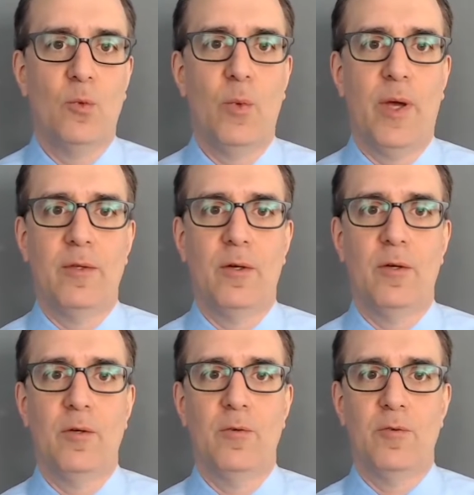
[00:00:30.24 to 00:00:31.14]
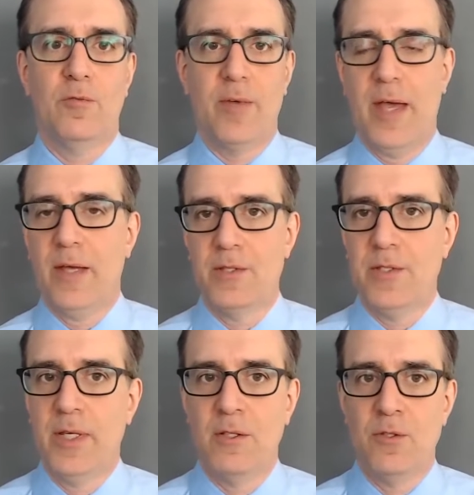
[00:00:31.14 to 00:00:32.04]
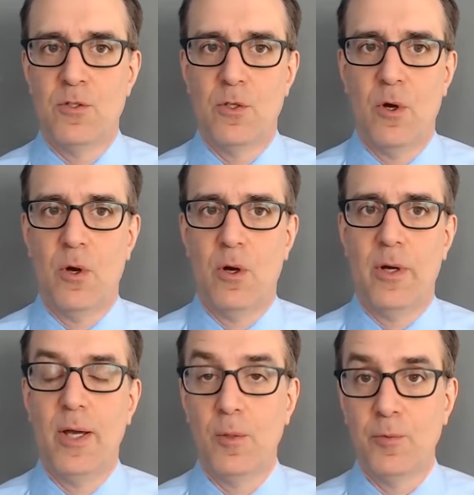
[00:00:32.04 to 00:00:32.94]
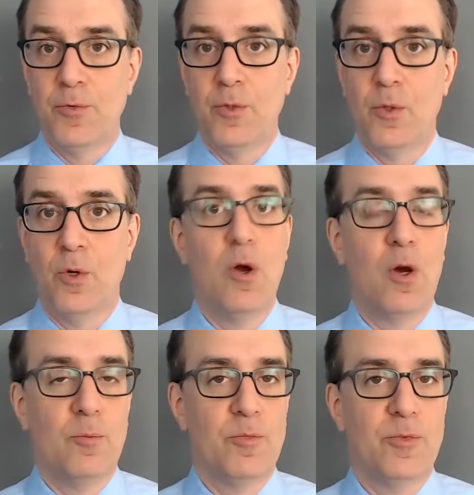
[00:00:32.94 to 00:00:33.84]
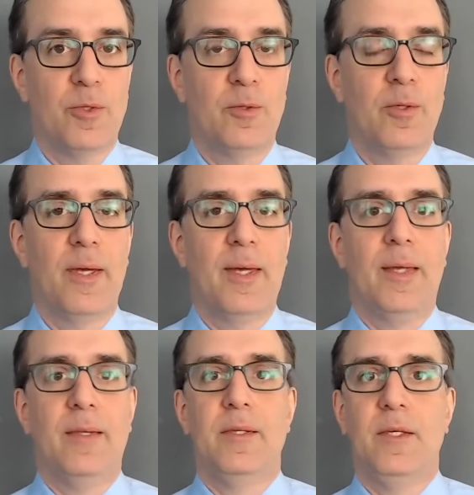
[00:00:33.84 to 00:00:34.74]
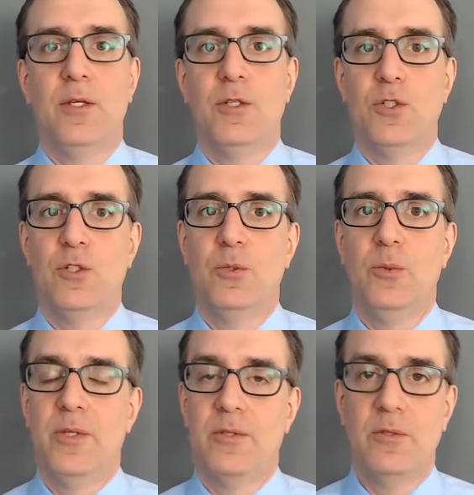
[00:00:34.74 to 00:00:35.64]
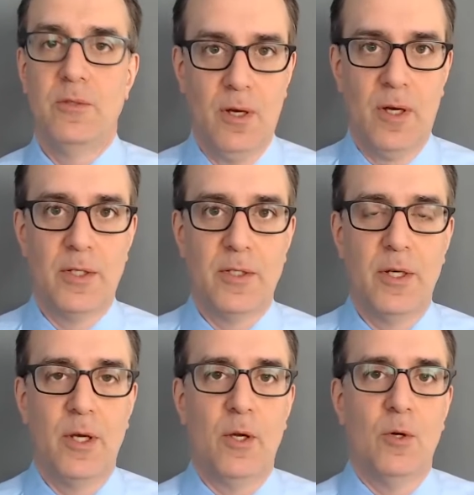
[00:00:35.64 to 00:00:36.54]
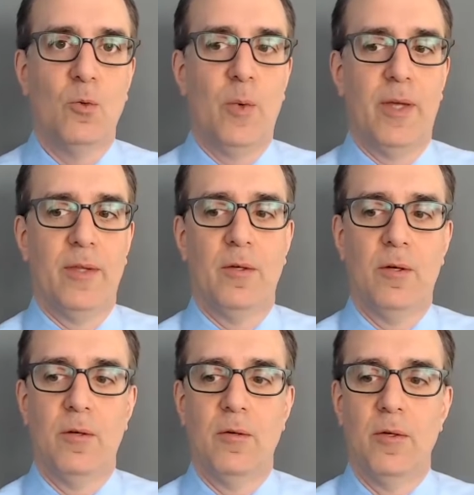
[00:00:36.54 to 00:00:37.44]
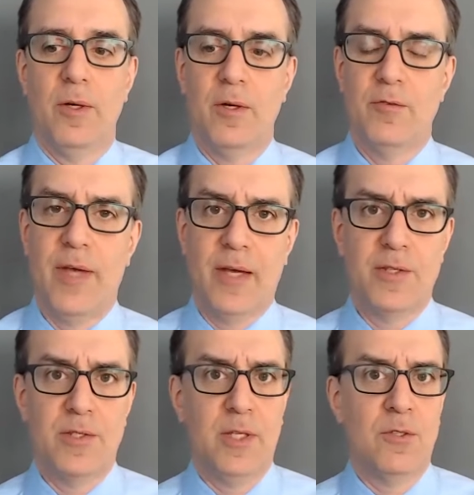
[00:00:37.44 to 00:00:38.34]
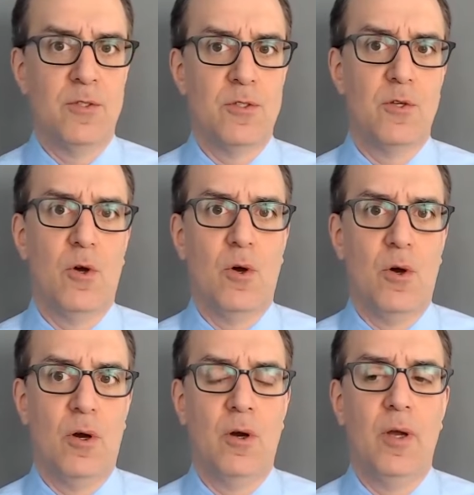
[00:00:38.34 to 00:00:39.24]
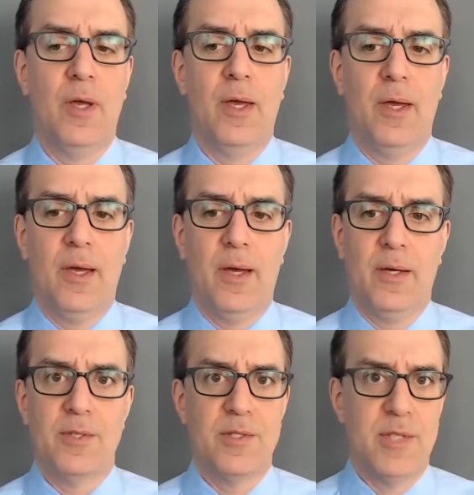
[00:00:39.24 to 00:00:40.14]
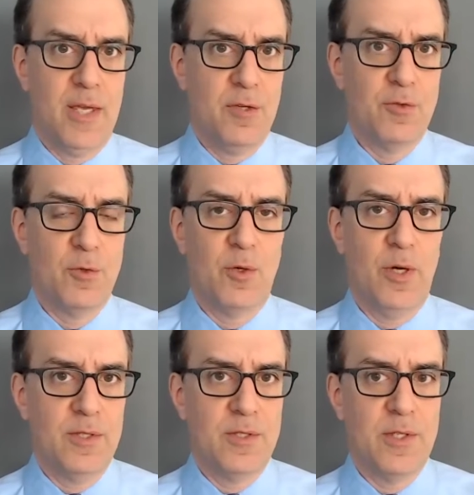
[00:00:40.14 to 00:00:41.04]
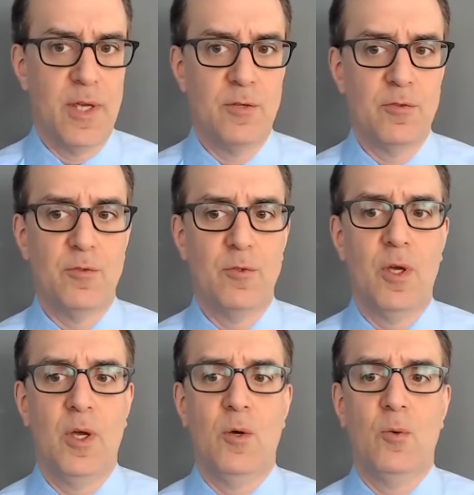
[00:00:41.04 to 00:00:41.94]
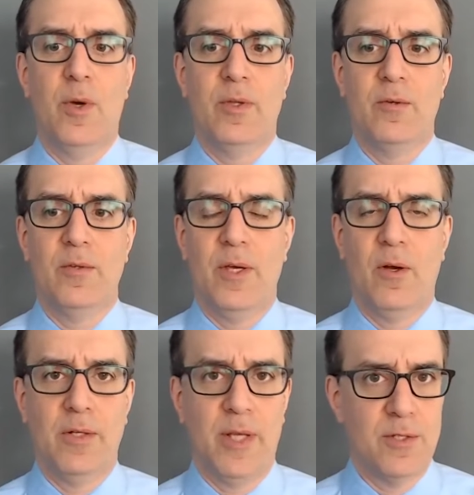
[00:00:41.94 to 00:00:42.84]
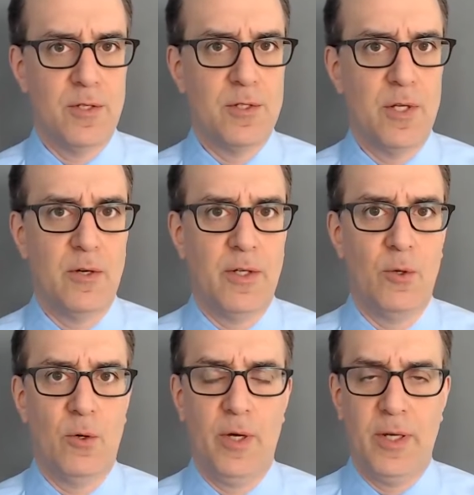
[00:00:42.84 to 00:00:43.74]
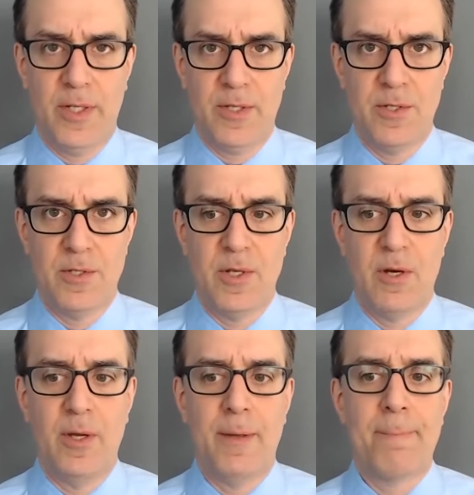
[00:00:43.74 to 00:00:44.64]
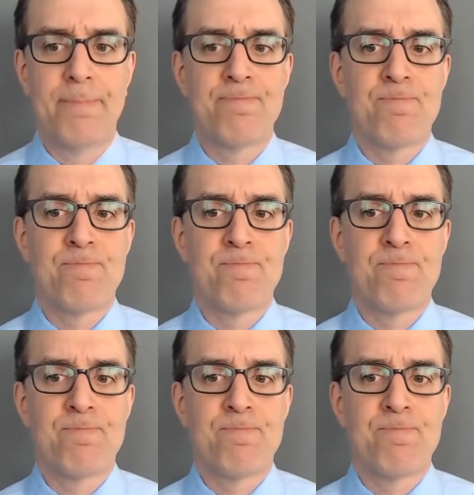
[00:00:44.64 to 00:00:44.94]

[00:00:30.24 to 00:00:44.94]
whether vaccines are helpful or harmful. The issue is not whether vaccines are safe or unsafe, whether they are necessary or unnecessary.